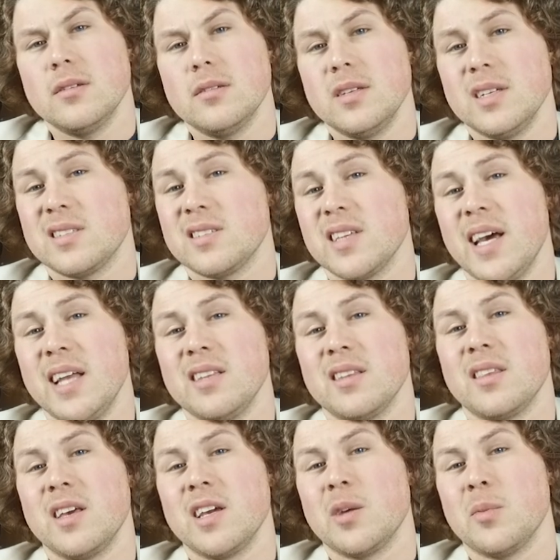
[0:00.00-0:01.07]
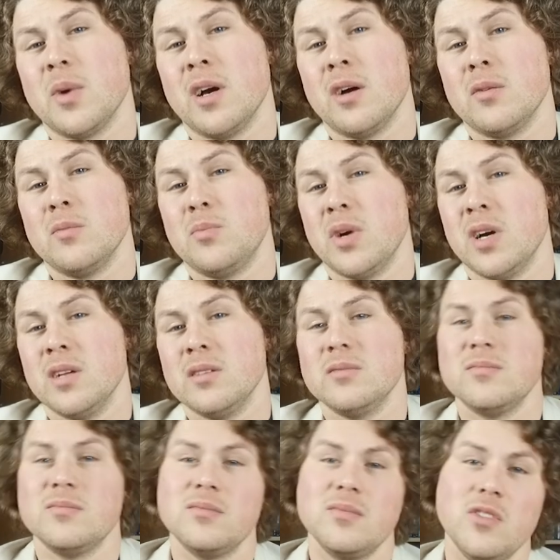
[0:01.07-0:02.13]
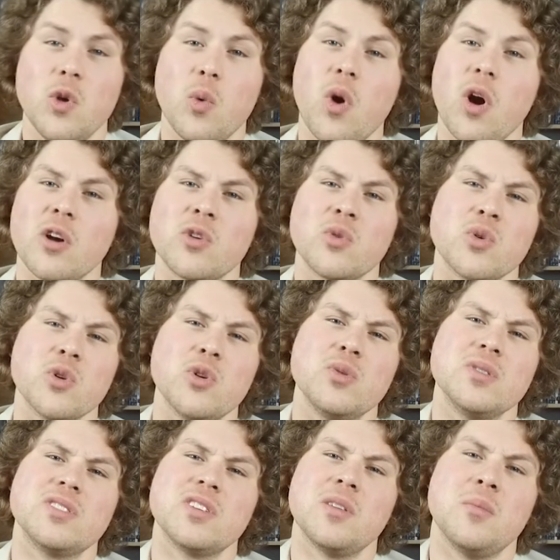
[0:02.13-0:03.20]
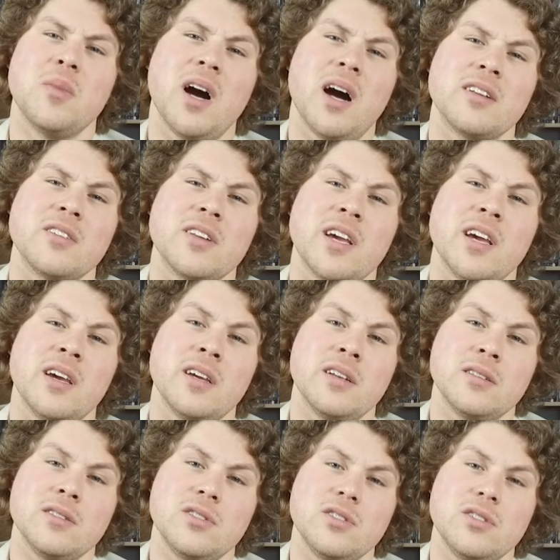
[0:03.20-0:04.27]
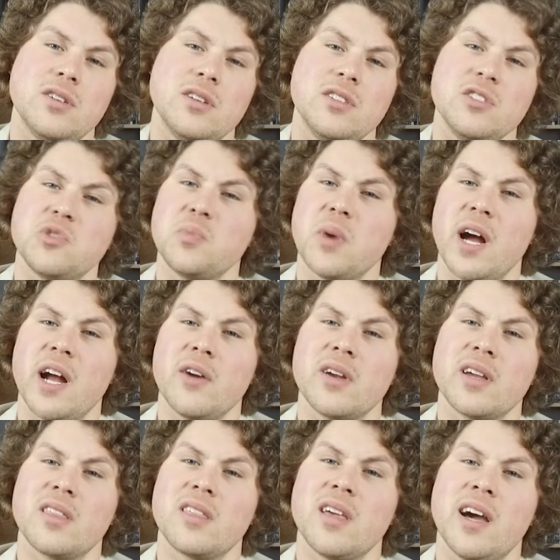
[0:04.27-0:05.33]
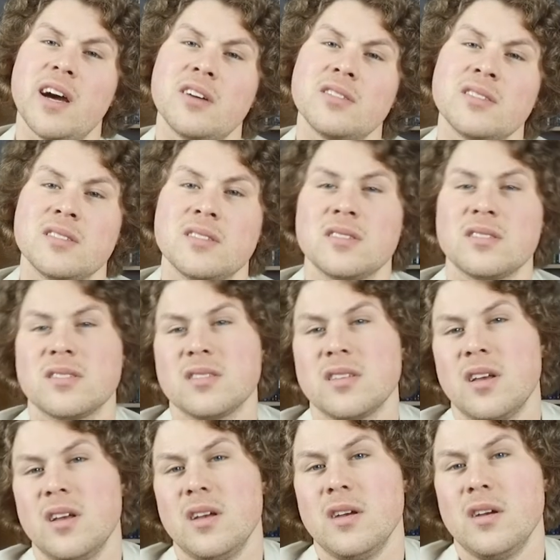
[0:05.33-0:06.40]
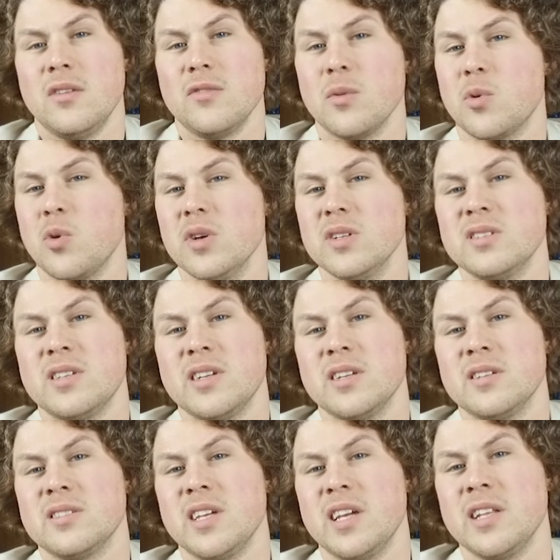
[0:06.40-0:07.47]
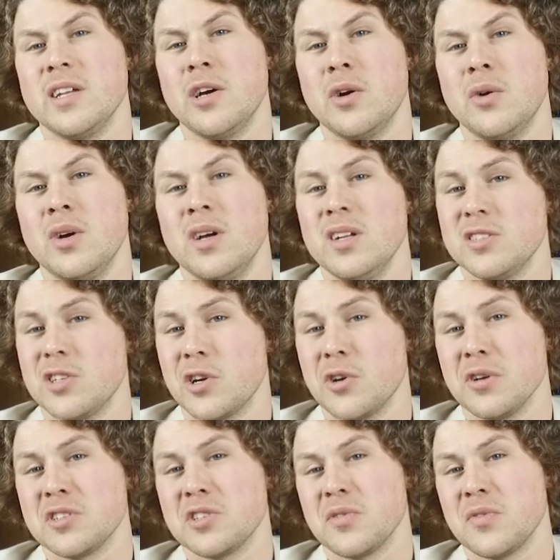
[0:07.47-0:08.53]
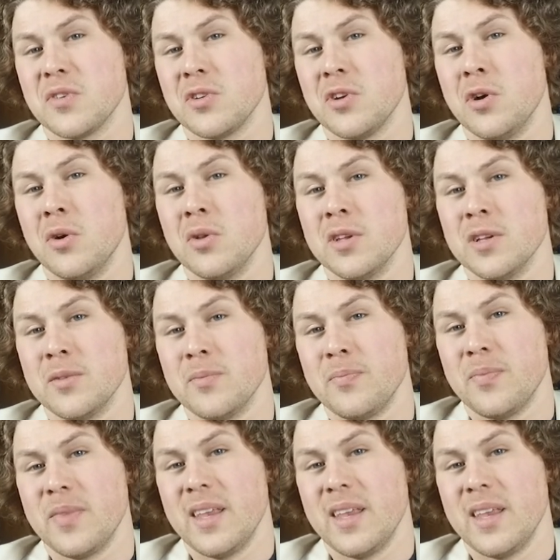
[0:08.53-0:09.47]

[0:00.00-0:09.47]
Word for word: It's sad to think about, but noir grew into the modern age, inspiring thousands, from Quentin Tarantino to Christopher Nolan.